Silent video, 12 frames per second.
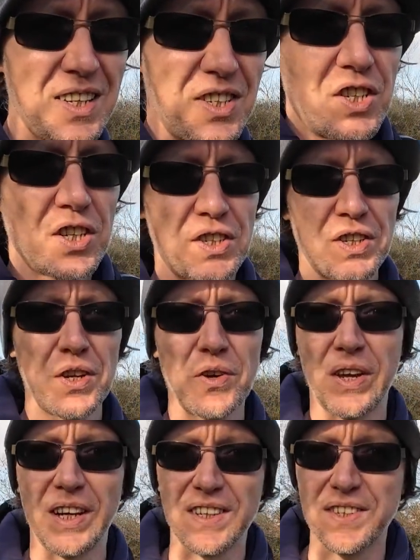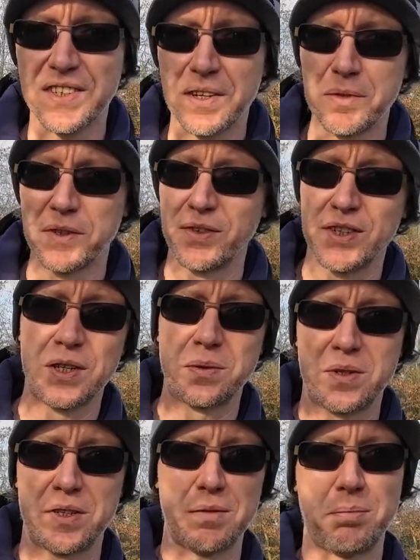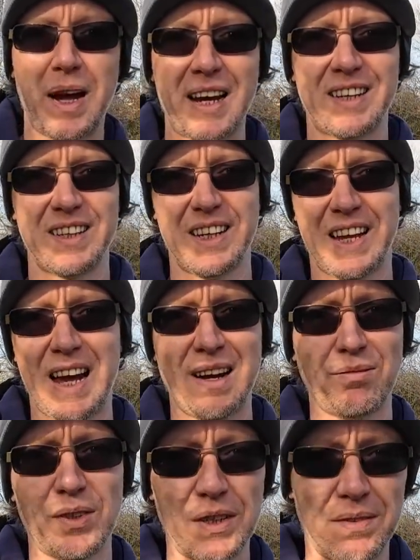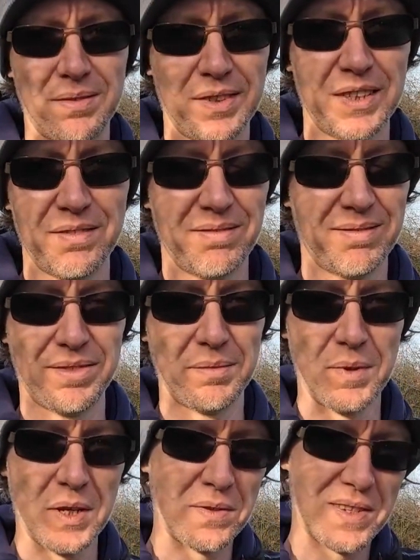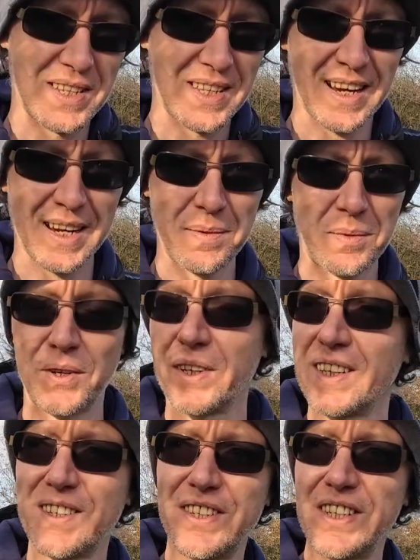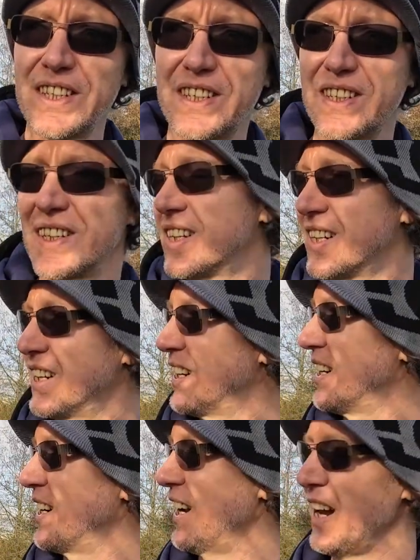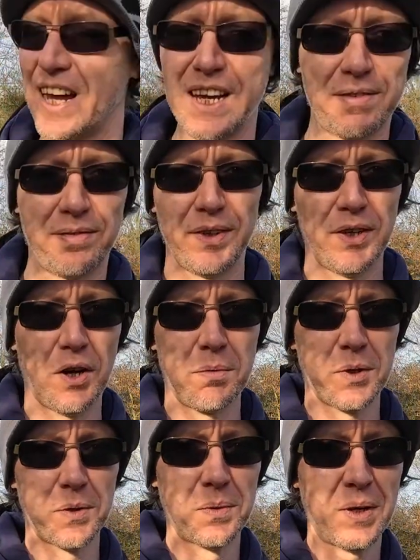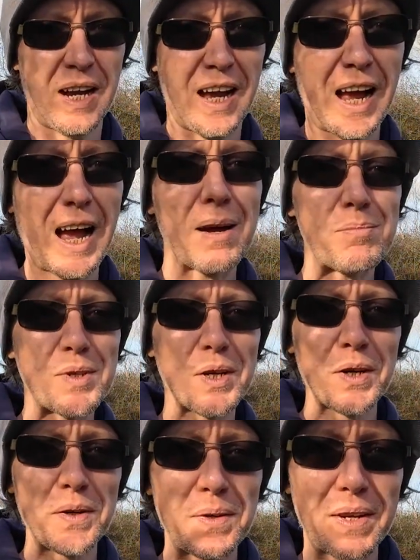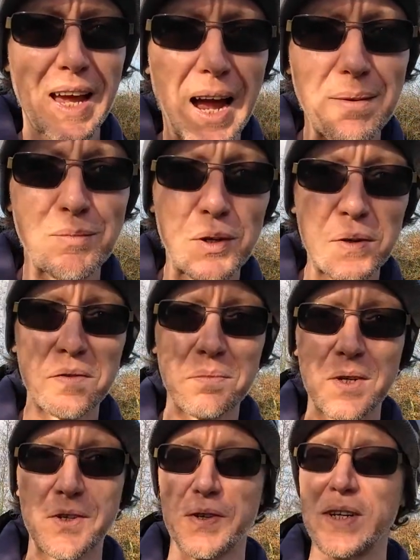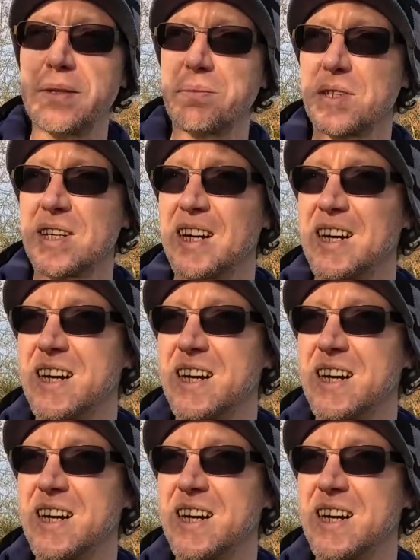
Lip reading: Just looking at some of the results on the back of the camera from using the A1, it's phenomenal. Absolute camera of my dreams.